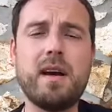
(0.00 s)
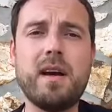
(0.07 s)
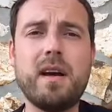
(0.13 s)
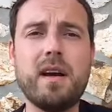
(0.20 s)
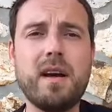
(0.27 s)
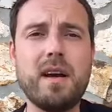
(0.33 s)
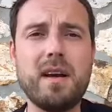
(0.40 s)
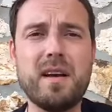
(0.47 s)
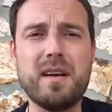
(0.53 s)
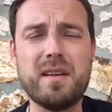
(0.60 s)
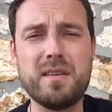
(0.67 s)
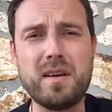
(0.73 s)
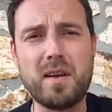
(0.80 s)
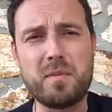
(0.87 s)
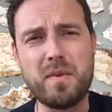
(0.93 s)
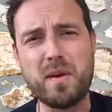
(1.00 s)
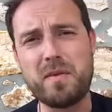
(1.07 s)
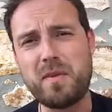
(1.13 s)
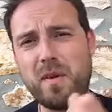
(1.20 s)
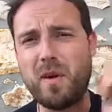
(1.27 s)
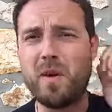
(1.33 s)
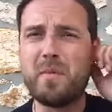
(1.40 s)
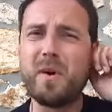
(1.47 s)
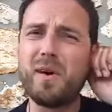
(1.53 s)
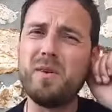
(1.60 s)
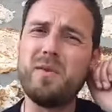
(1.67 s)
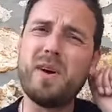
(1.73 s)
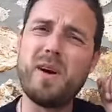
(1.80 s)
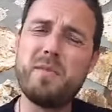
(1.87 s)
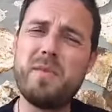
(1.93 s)
a, a thought about oh
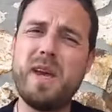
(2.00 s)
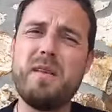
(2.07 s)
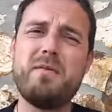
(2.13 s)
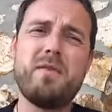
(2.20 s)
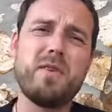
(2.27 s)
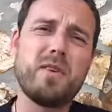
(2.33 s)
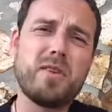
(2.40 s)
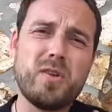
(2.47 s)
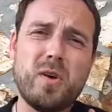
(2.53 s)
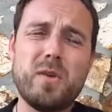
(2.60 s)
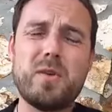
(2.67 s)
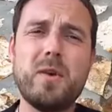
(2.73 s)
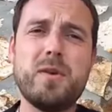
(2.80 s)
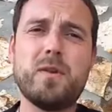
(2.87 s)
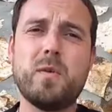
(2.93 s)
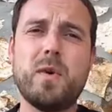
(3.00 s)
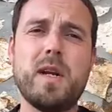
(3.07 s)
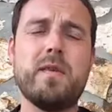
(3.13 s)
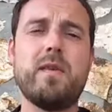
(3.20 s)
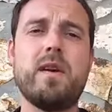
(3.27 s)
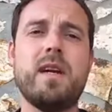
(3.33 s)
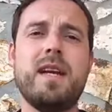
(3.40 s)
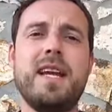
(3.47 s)
how painful your shoulder is or whatever.